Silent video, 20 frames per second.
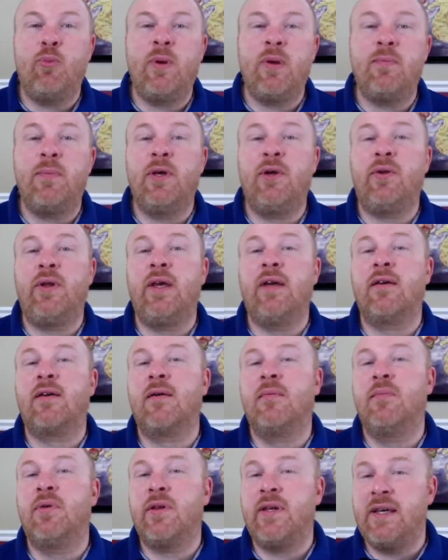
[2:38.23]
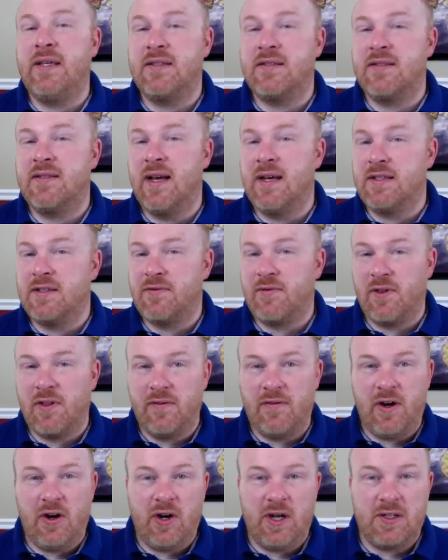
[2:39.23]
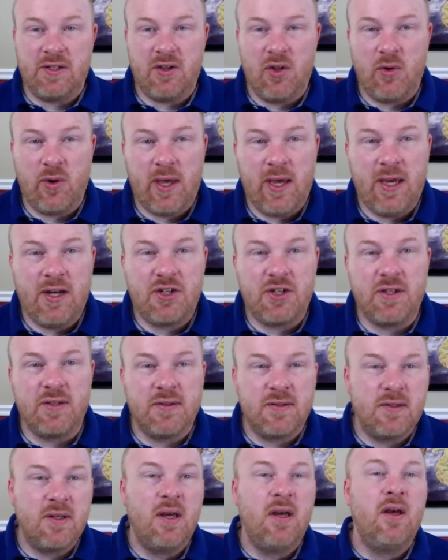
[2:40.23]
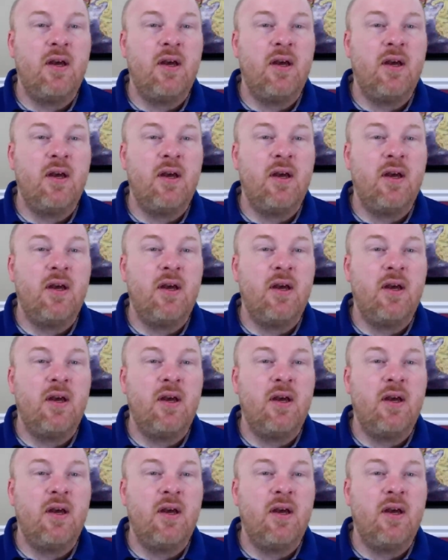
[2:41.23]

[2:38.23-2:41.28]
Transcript: be building complete sets for the various locations.